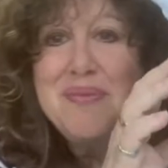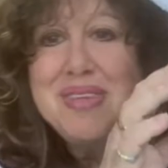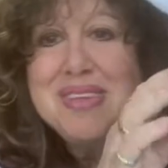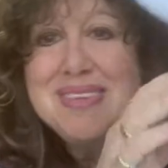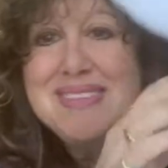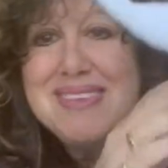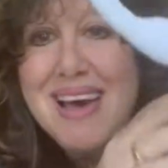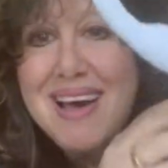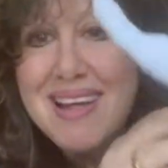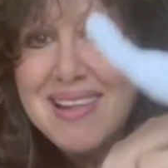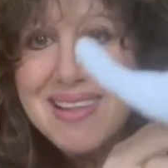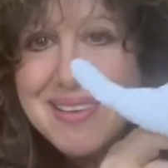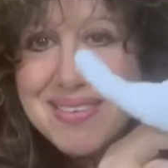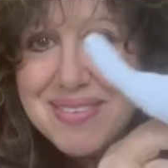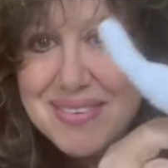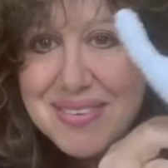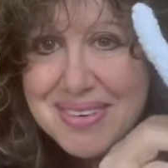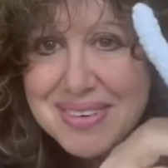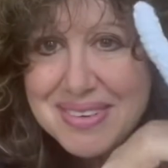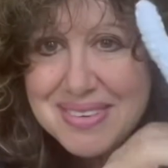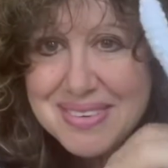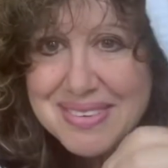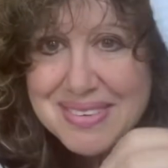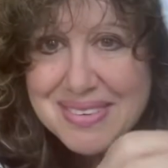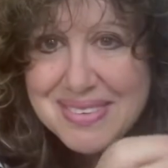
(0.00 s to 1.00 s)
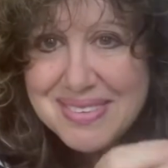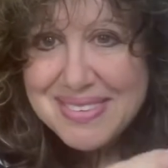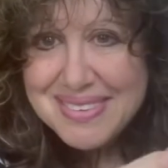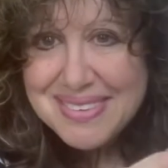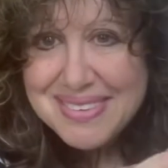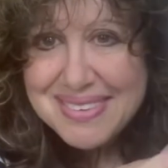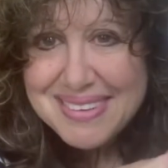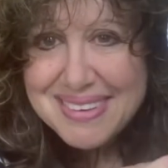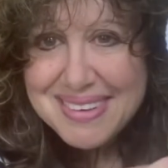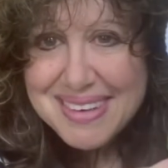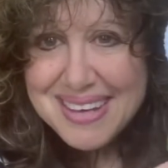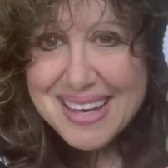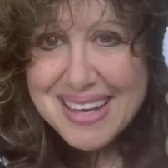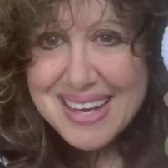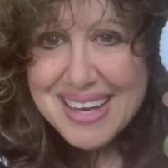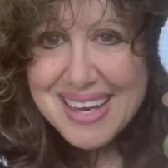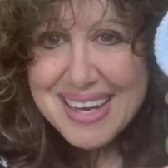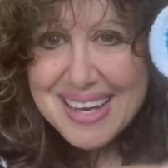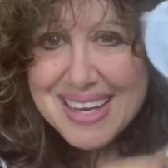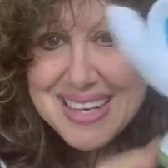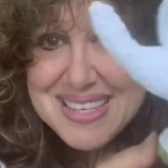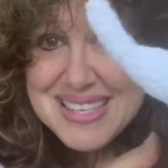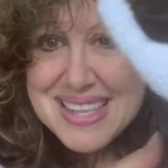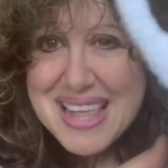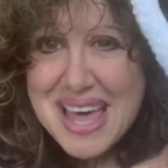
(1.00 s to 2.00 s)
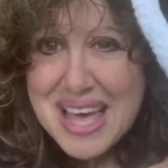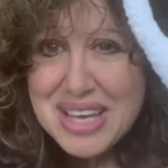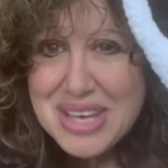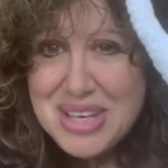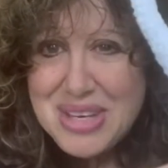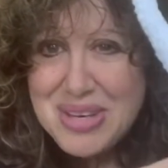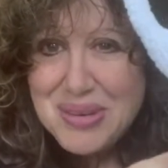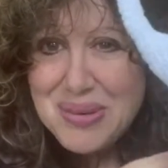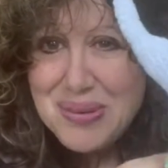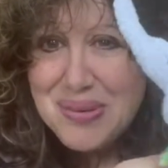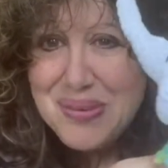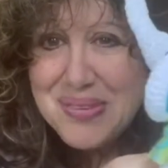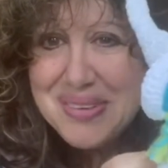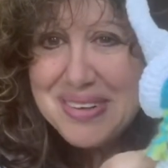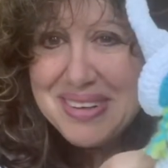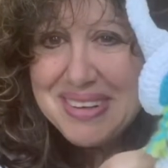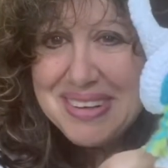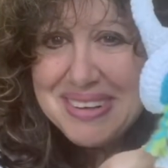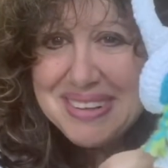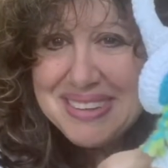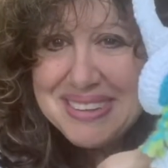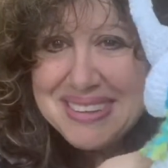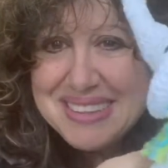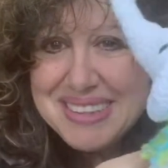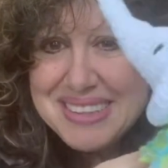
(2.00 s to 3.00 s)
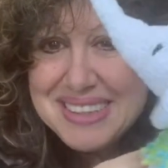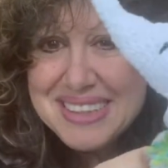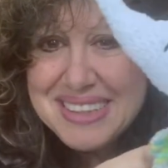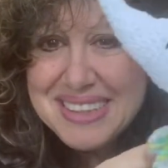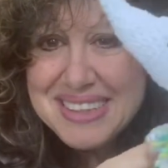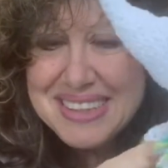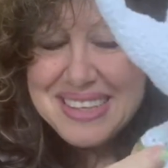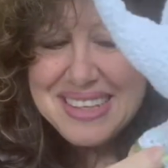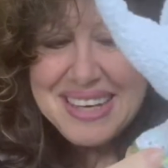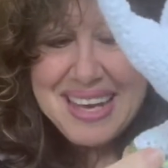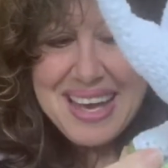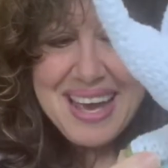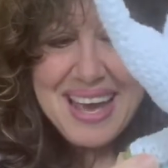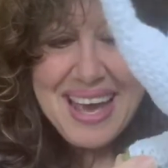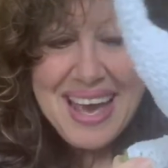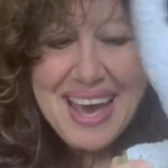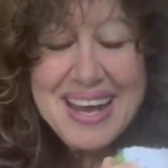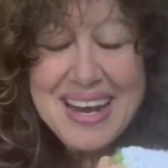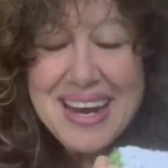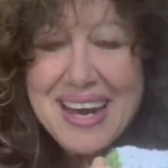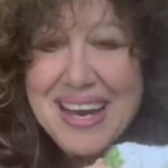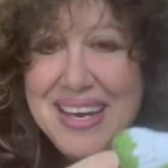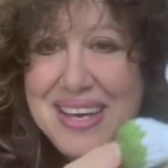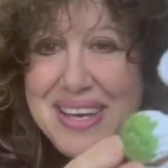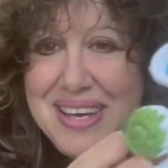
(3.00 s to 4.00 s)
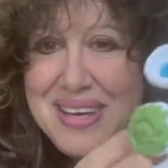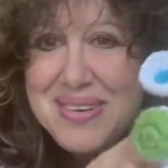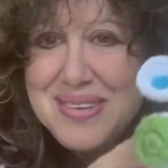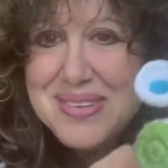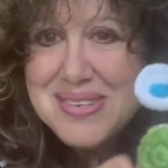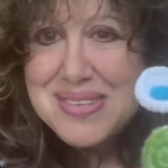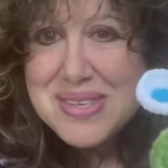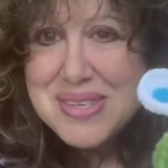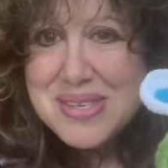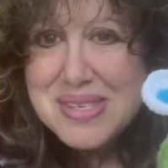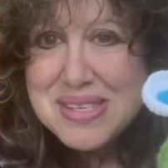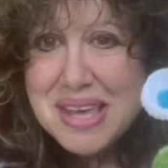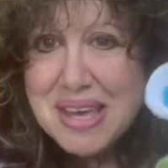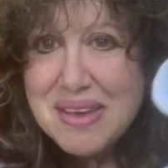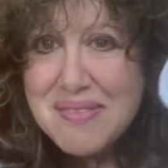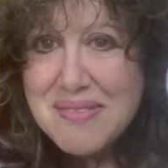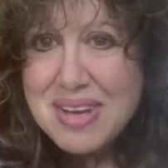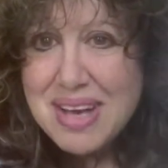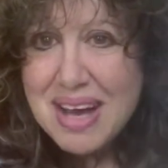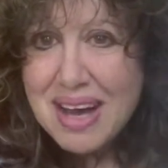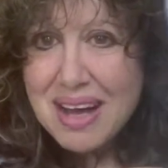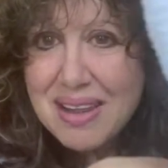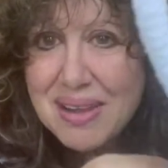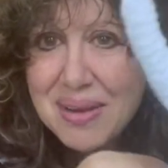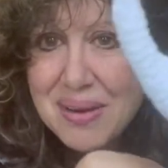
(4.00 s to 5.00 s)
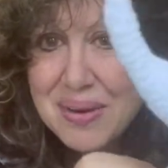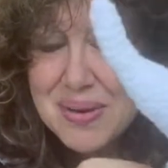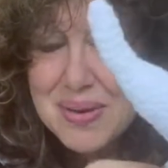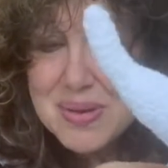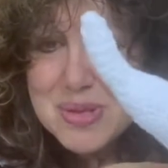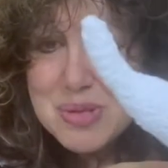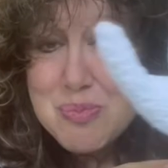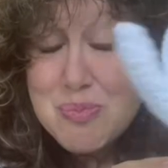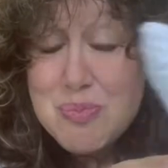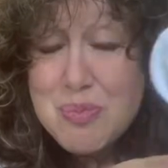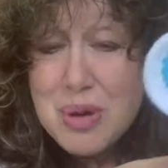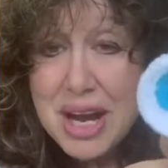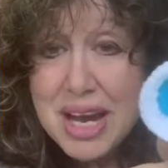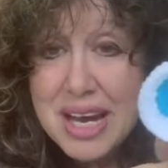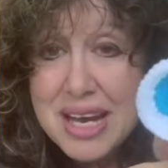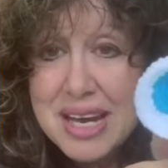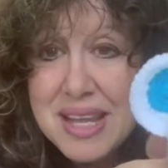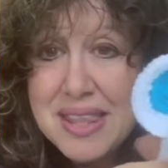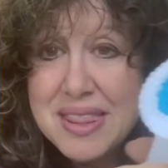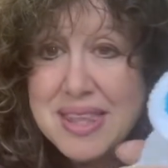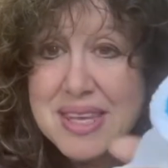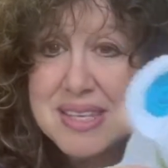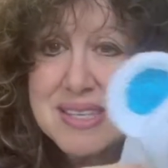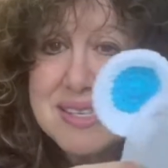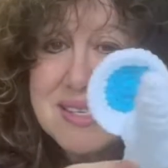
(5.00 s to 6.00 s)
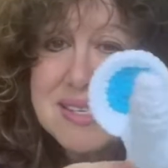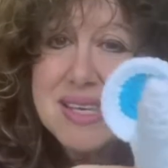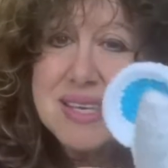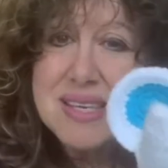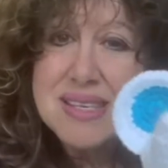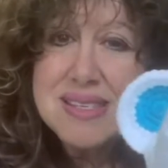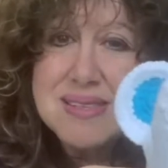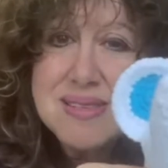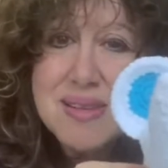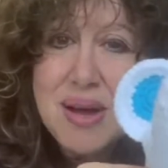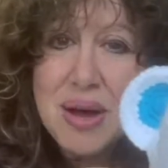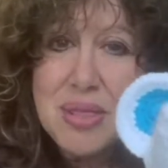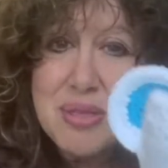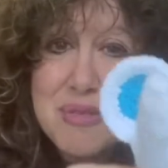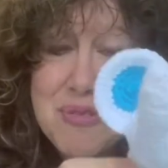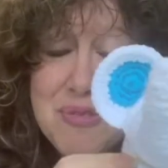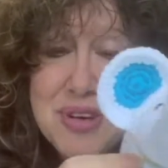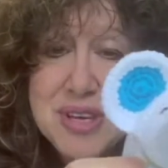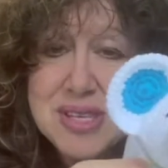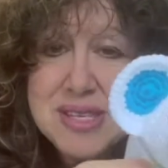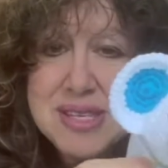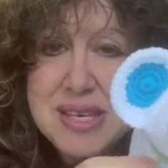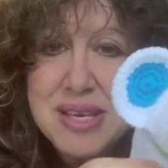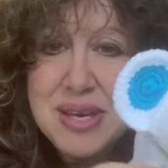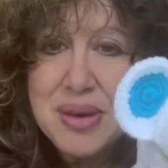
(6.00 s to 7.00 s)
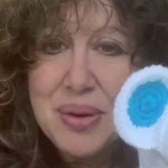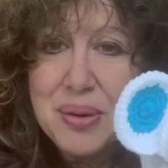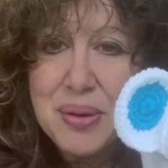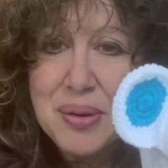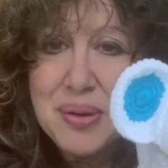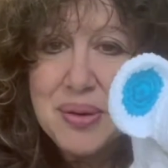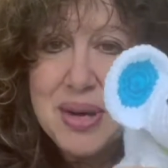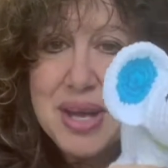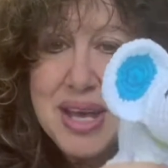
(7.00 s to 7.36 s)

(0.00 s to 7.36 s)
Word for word: this elephant. Isn't that cute? And I used the same colors, but this is not the fuzzy yarn.